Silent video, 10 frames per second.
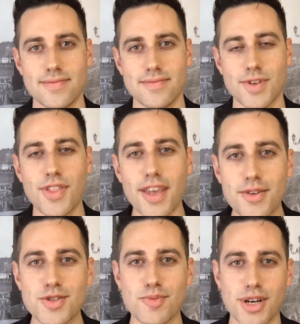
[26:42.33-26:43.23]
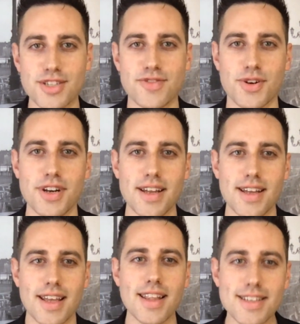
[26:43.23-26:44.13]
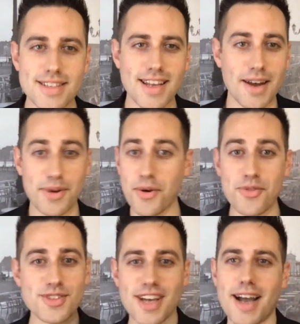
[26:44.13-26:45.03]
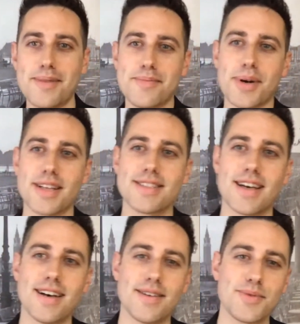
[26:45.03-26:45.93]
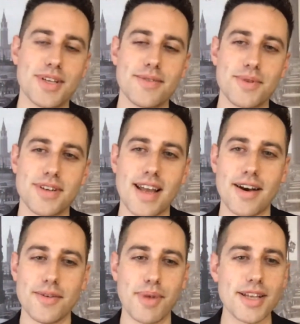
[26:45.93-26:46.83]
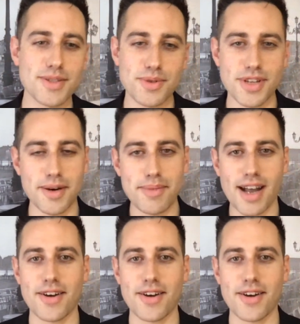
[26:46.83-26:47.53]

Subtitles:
Well, thank you so much for listening. I went over time, but we're now, Basil will come back